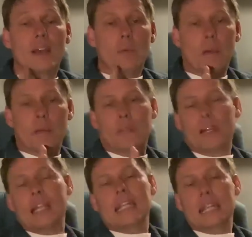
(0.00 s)
What we
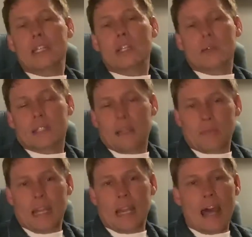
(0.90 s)
really need to do is
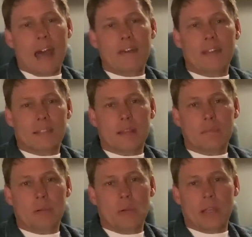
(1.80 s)
something live at some
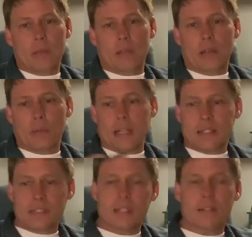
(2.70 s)
point where we can
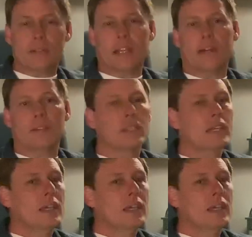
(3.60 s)
sit around,